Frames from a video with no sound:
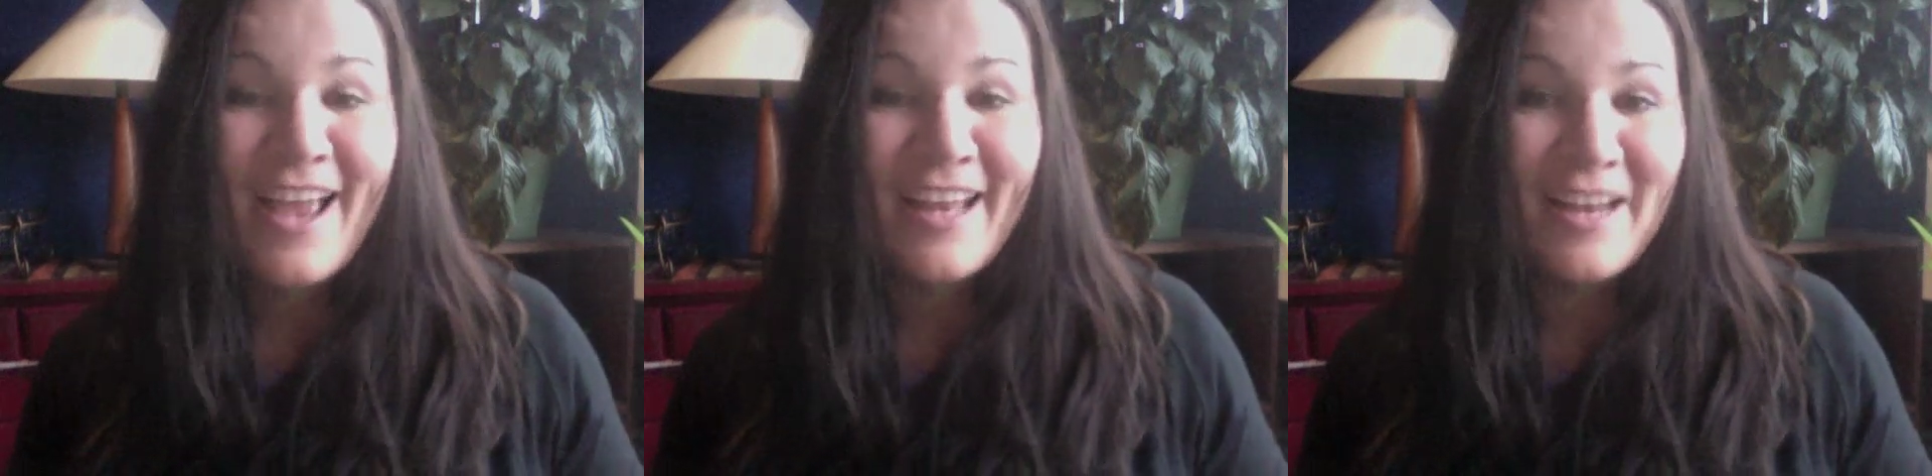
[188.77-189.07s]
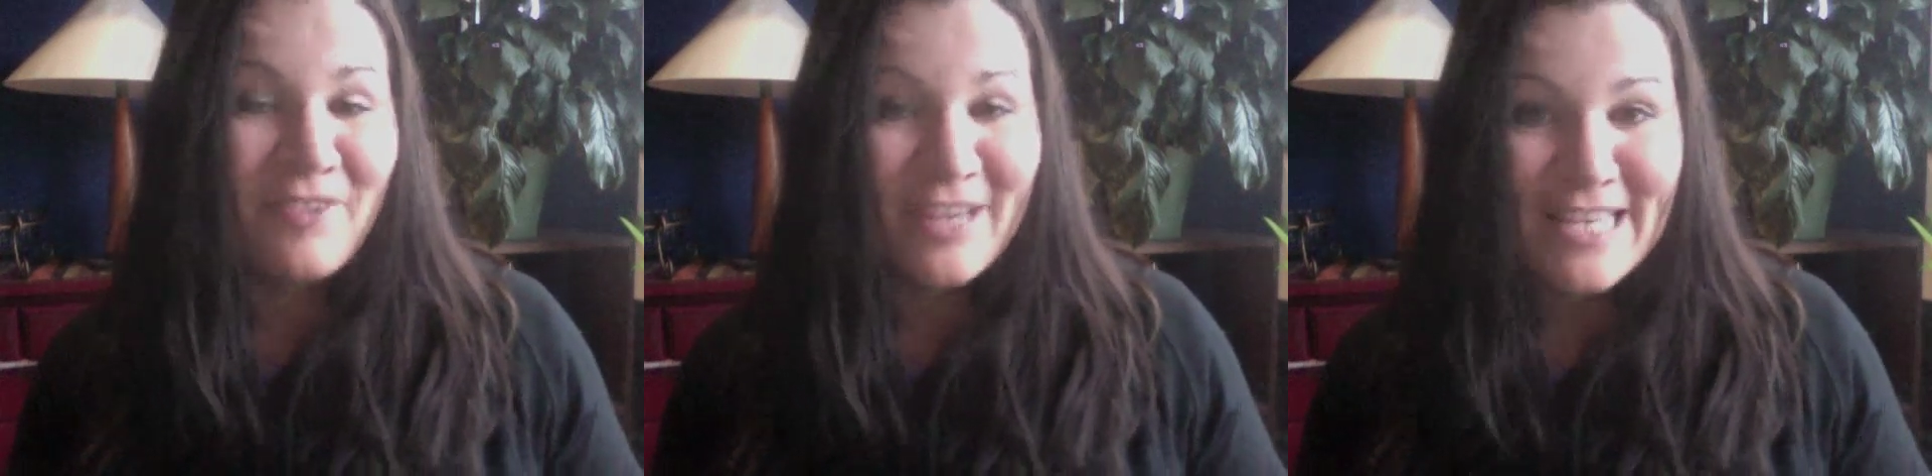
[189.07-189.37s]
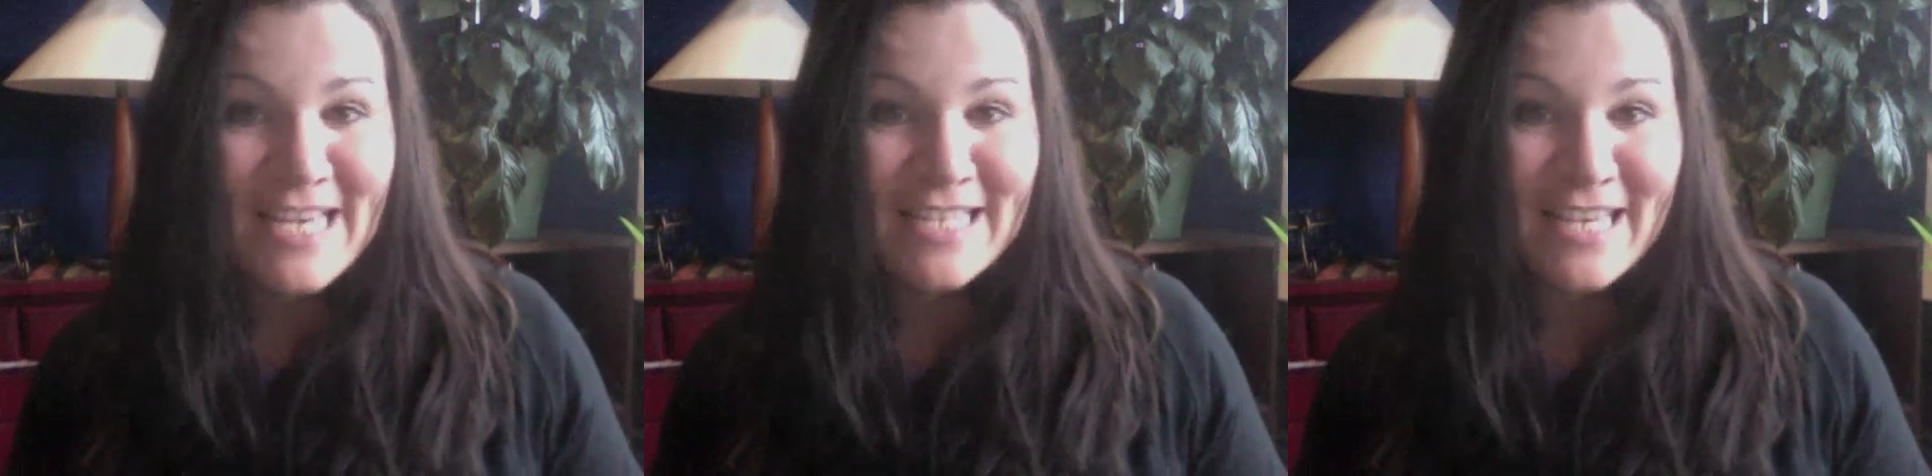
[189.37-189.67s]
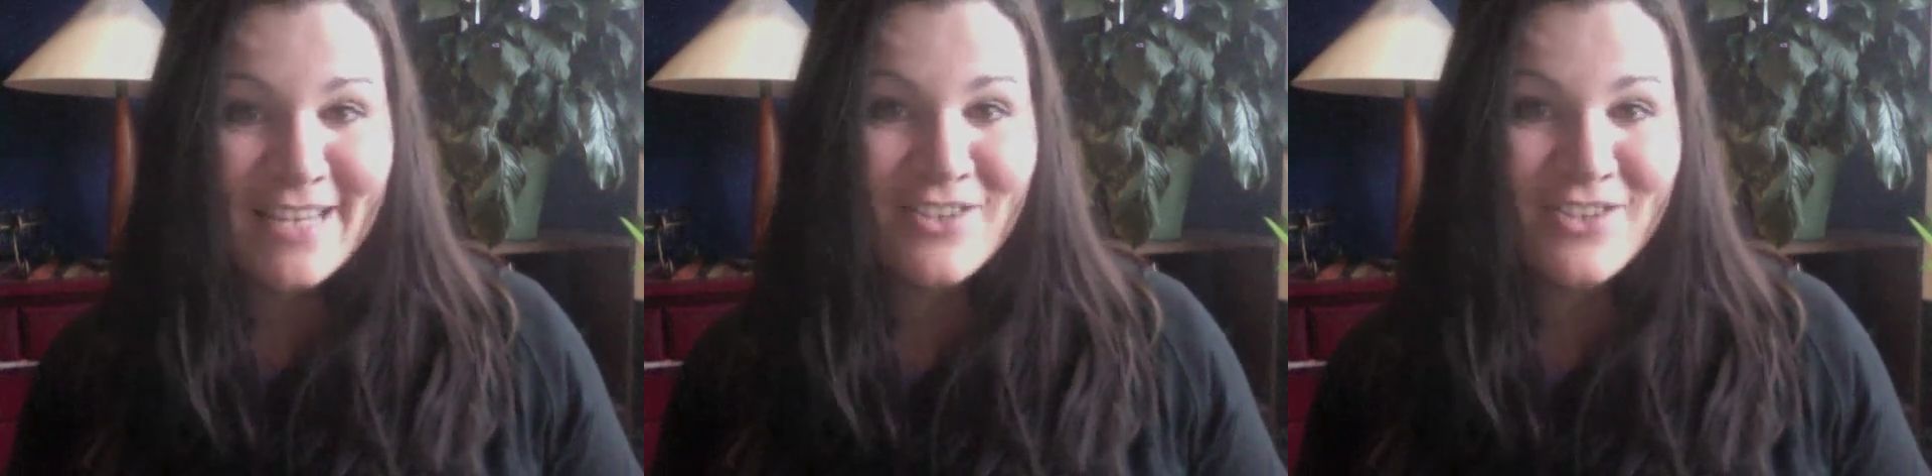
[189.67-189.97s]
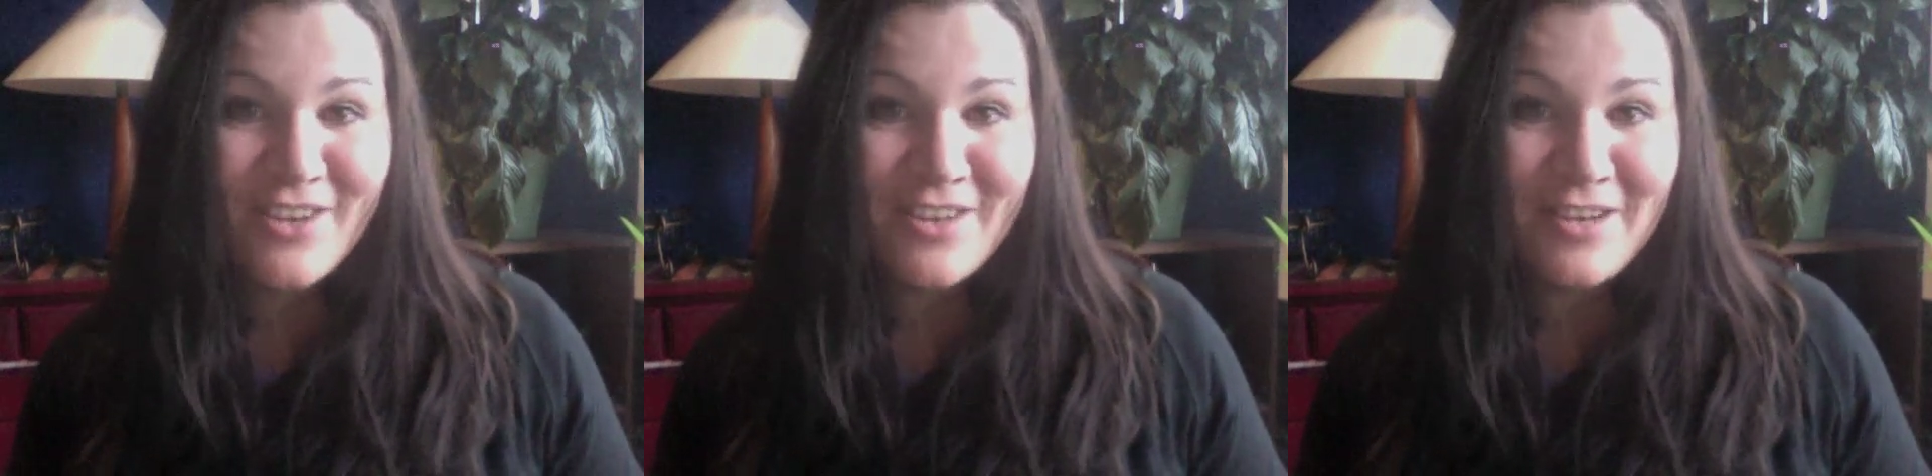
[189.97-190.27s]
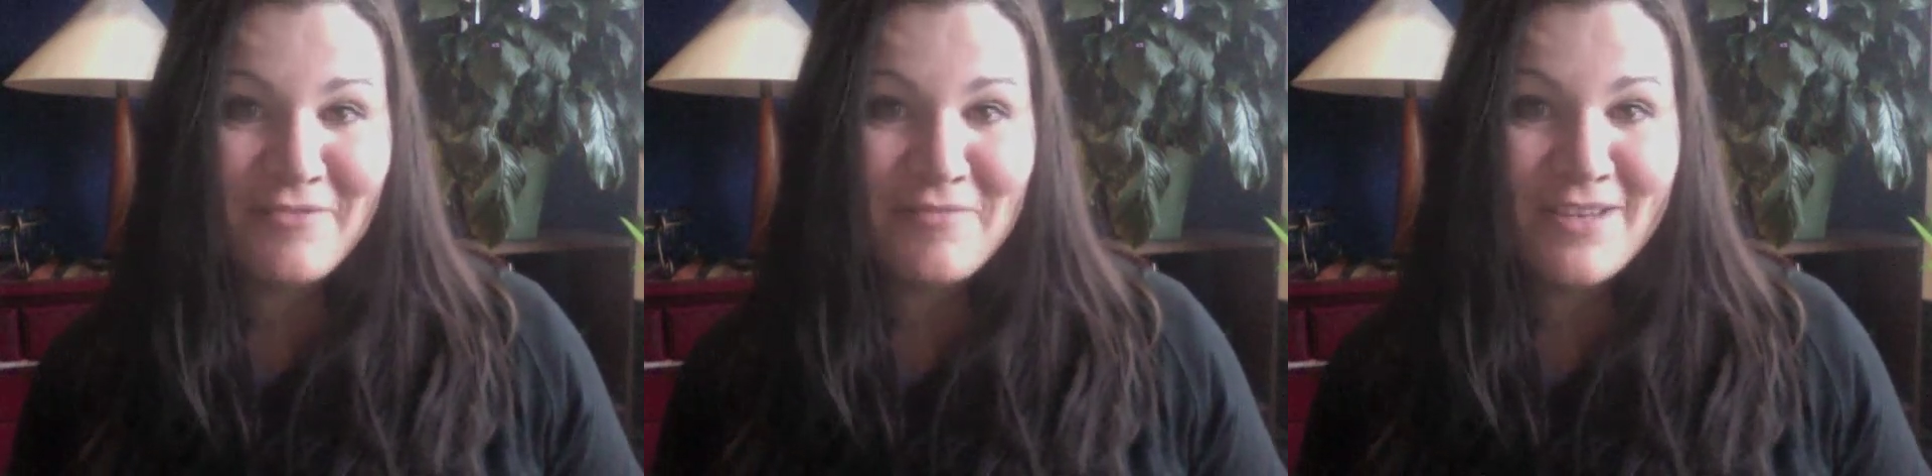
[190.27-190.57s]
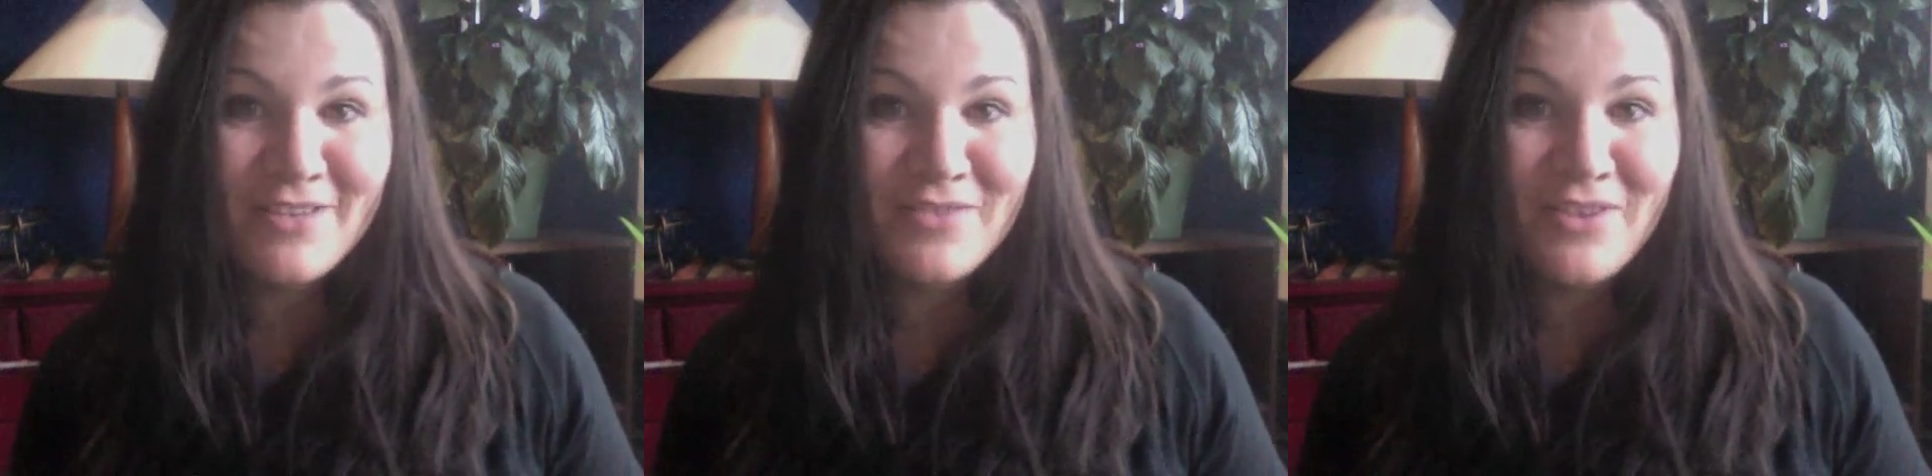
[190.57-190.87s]
and I'm really excited to share that
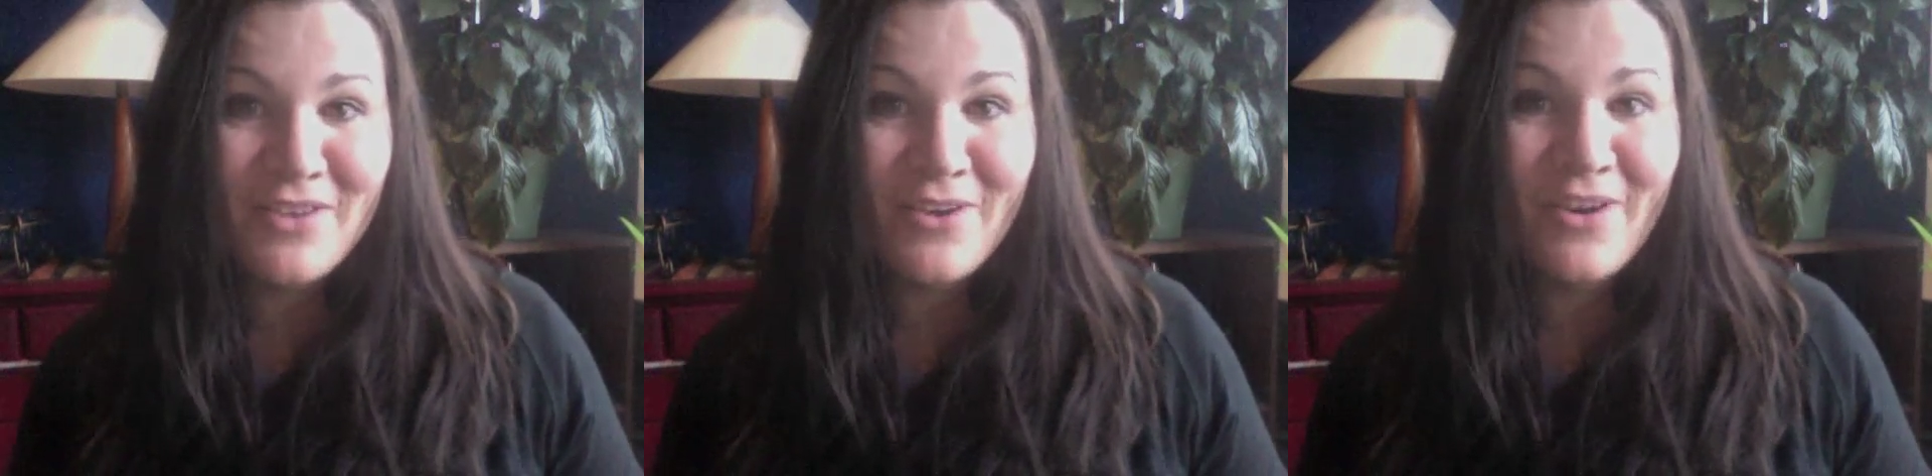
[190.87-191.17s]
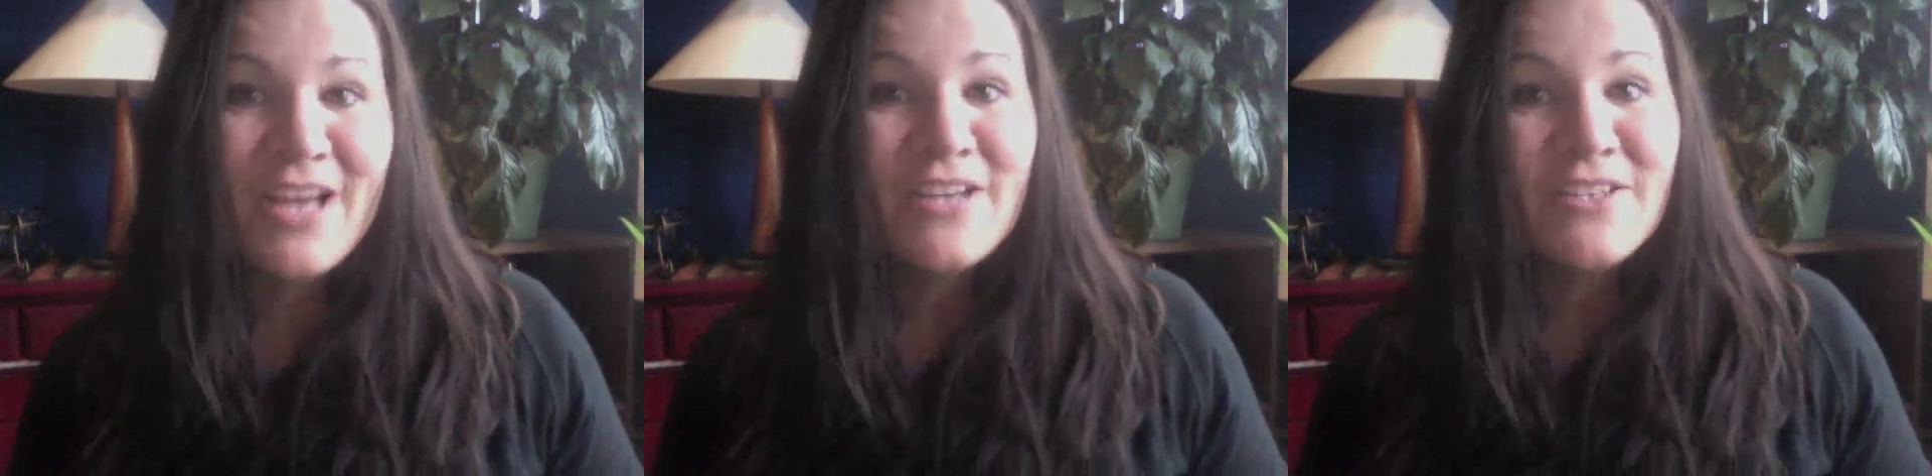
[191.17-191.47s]
information with you.